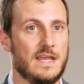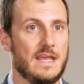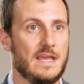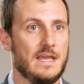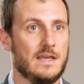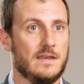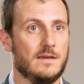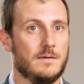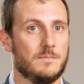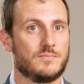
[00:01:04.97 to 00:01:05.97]

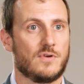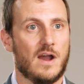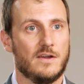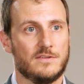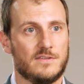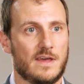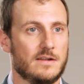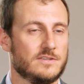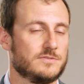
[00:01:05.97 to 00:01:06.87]
And prior to that,